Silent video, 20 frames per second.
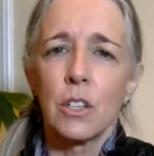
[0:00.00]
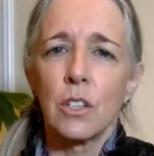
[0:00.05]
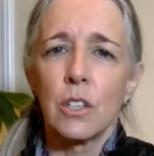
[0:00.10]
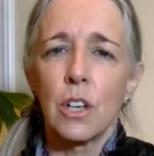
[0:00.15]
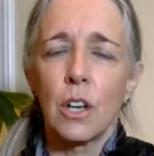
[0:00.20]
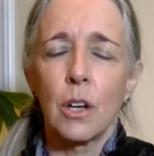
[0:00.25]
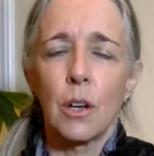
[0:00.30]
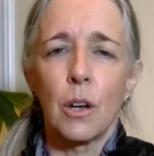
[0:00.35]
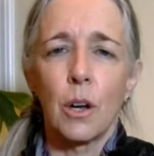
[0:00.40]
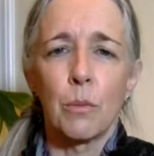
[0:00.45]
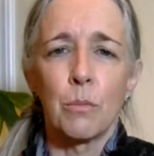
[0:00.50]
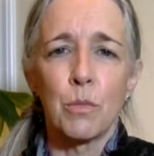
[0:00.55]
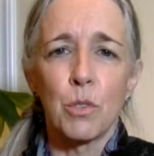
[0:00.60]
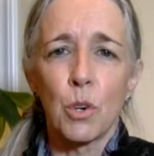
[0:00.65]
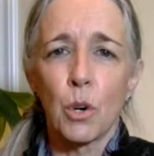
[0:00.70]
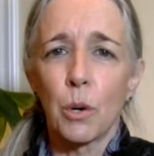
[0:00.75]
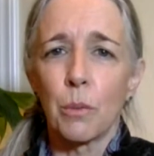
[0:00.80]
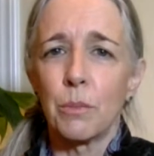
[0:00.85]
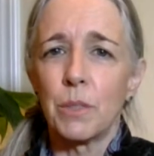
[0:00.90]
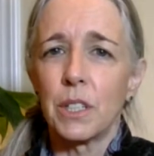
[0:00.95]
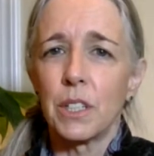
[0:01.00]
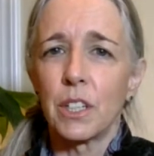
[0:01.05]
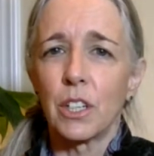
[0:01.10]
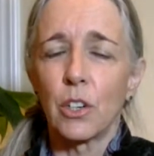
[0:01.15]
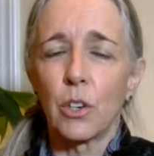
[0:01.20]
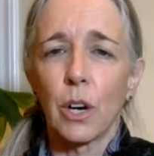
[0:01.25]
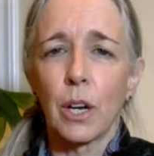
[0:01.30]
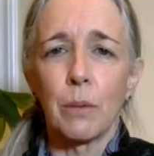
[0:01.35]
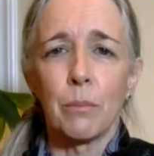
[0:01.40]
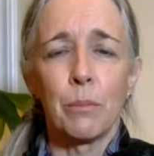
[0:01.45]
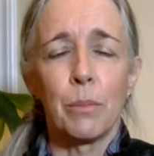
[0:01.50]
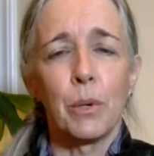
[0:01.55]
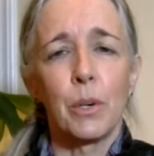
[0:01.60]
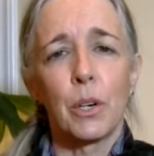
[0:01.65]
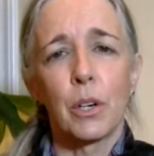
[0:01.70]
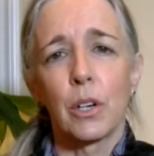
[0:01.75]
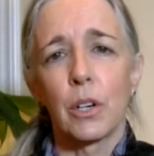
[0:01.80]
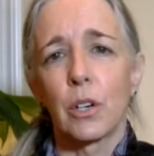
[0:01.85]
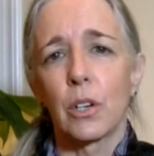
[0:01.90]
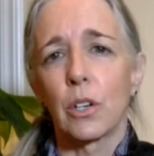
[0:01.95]
absorbed in a great
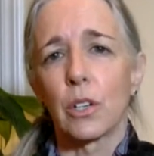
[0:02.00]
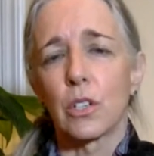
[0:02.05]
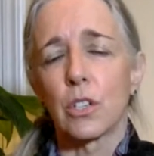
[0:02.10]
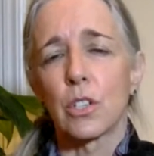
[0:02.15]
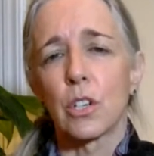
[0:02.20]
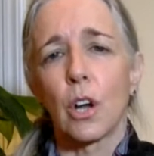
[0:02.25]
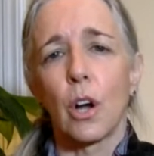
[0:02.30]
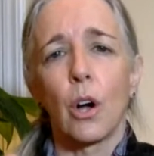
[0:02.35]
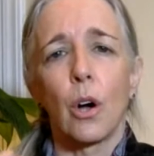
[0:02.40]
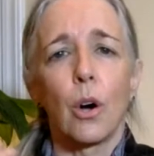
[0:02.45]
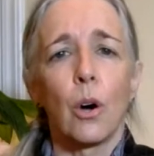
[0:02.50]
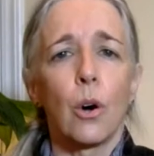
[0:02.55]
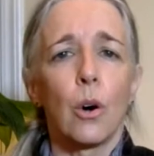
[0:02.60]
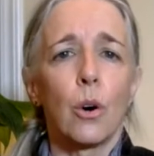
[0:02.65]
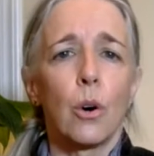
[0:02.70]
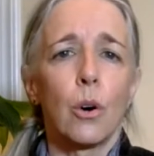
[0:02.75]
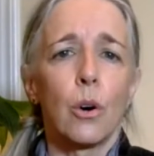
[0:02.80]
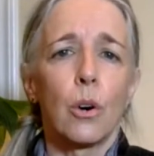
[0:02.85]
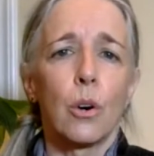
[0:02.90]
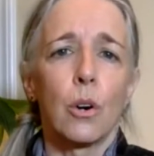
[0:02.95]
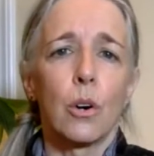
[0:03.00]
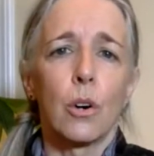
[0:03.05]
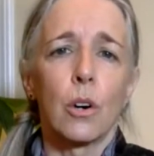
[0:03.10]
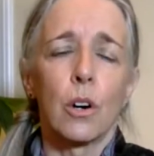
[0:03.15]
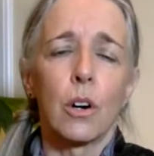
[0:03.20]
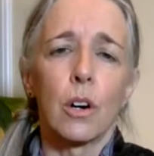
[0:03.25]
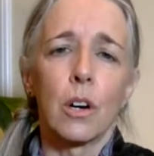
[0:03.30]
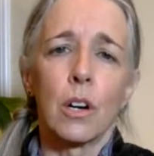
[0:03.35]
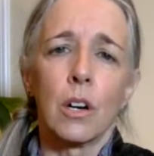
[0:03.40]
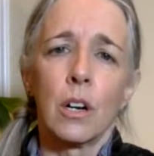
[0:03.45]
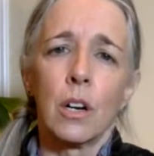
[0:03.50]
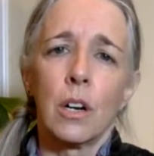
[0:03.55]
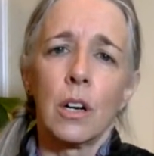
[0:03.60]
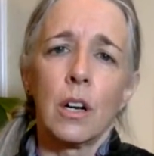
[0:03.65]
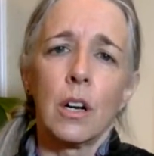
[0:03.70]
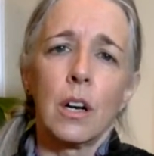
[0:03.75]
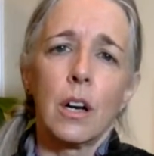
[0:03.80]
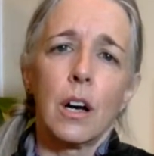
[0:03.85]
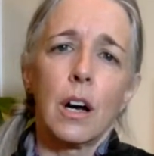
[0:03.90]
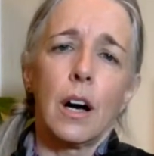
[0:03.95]
book or show, or
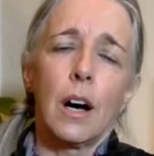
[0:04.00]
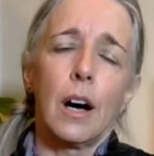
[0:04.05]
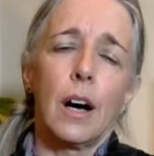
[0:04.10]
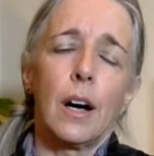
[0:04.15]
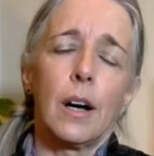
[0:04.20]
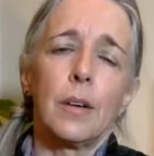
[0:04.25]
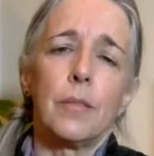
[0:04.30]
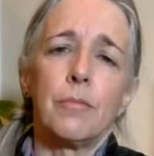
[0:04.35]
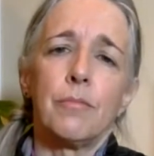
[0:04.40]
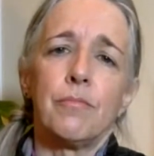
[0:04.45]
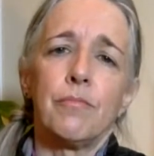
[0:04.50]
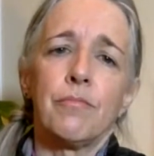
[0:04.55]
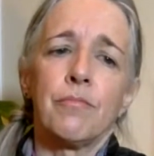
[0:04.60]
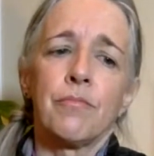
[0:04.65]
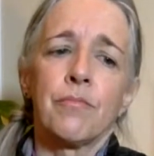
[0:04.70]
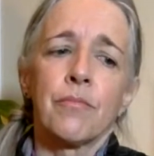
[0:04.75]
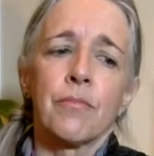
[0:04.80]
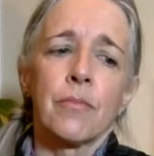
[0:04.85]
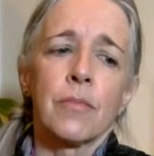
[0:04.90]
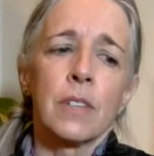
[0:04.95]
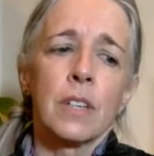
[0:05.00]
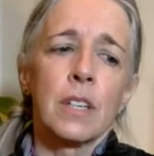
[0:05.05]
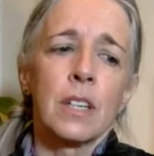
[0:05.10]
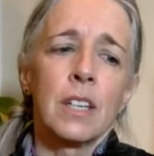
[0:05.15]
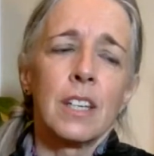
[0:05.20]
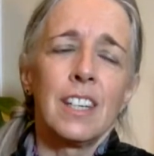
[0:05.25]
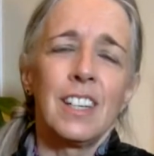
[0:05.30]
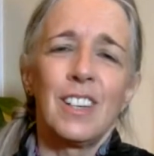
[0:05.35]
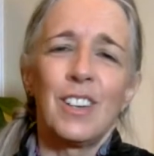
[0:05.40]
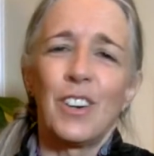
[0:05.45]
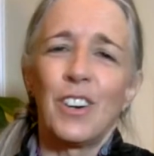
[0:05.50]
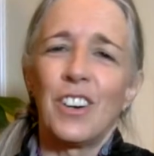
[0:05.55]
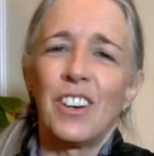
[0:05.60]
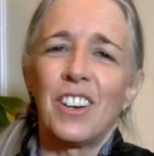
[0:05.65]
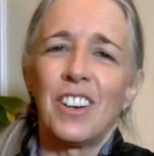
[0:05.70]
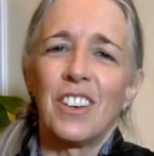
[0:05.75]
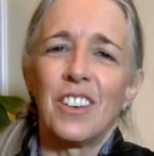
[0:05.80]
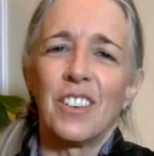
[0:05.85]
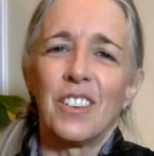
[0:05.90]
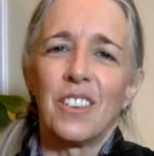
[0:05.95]
um,
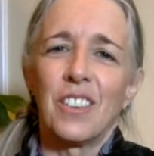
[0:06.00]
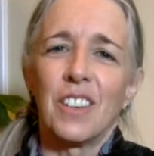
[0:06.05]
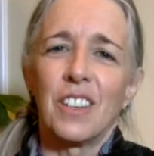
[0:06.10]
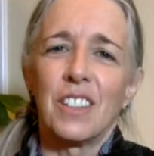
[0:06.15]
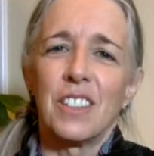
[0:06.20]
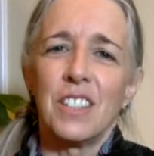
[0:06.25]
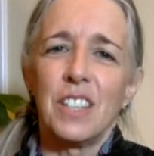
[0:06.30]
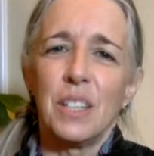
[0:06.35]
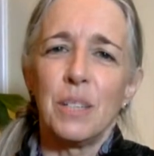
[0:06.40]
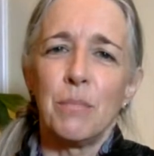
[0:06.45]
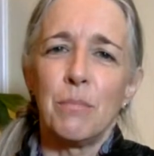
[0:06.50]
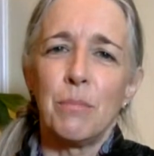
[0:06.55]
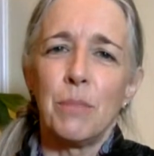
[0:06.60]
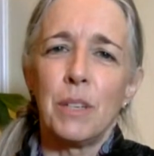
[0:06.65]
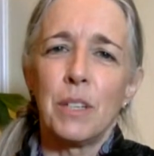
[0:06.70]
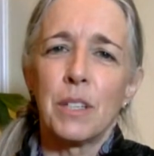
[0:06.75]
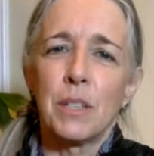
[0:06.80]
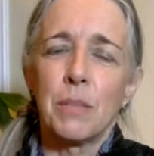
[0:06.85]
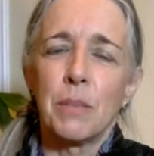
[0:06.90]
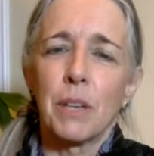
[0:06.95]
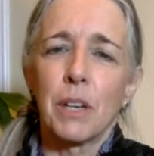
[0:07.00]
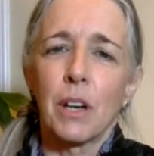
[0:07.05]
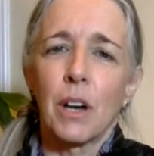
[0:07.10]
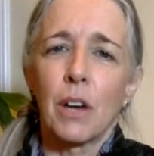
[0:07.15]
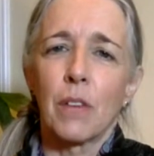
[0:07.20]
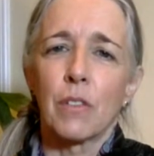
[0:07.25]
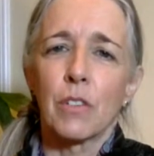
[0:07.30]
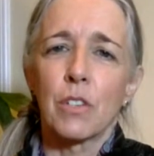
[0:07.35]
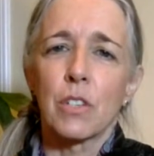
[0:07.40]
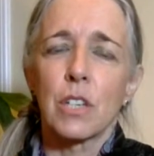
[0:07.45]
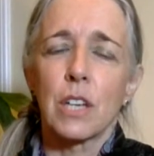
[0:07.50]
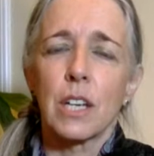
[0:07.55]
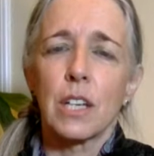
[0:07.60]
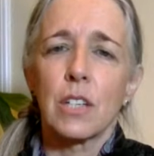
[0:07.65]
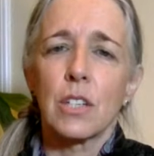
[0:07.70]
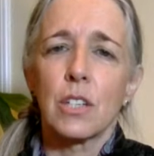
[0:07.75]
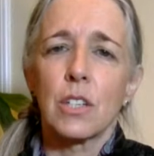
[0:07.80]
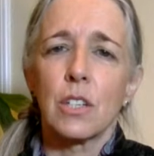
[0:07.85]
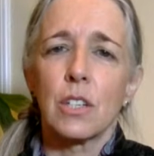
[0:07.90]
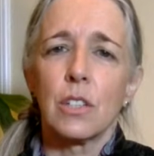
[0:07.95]
a deep intimate
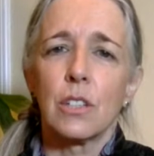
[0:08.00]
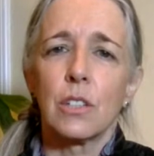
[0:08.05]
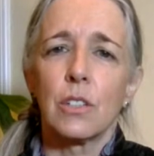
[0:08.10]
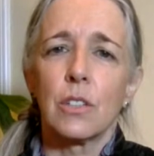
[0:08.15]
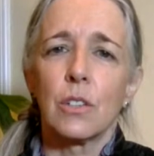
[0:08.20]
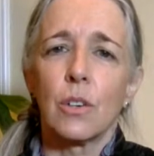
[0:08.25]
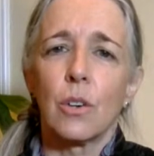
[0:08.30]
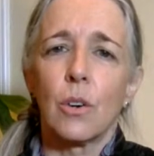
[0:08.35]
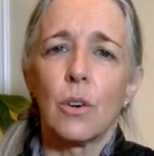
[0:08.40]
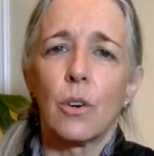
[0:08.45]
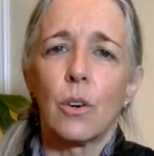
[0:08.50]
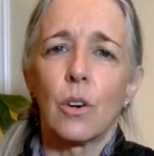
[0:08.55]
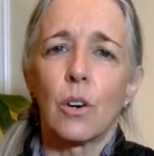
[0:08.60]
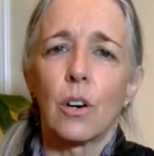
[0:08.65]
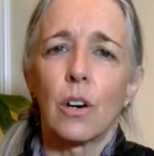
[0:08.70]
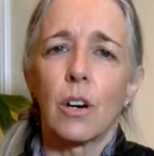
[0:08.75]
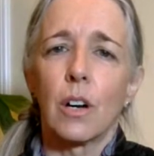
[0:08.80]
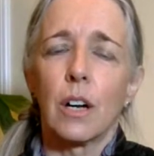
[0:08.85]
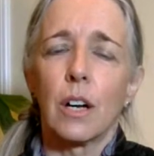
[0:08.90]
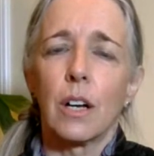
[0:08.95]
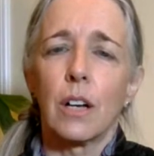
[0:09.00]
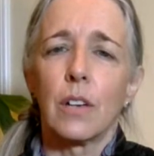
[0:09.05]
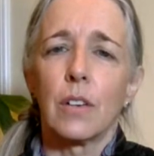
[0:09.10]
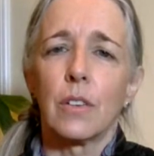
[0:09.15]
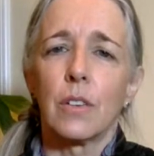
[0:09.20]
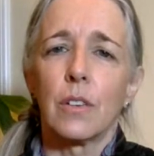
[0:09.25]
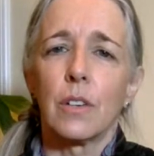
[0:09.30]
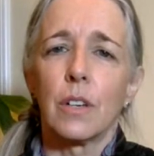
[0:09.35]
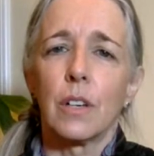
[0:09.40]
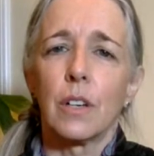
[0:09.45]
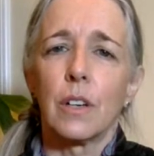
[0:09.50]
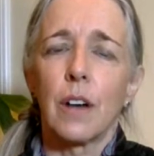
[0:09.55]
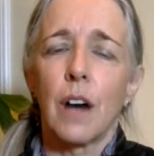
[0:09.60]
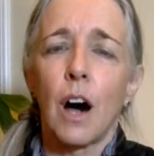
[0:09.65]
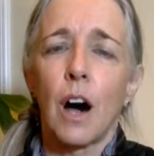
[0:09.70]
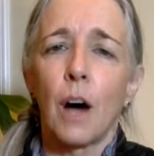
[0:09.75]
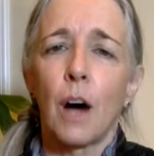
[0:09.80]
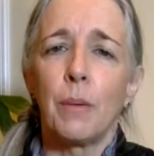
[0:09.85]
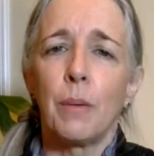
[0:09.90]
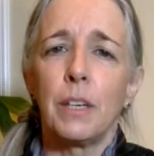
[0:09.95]
conversation, or a
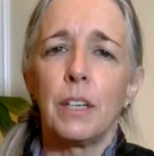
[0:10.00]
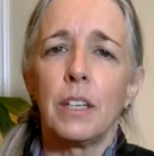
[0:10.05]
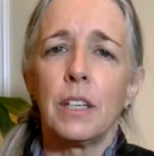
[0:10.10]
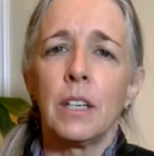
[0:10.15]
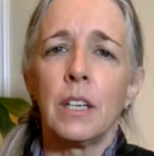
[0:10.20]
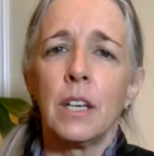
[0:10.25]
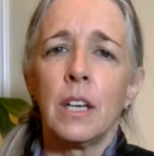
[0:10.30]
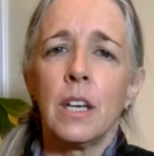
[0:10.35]
hobby,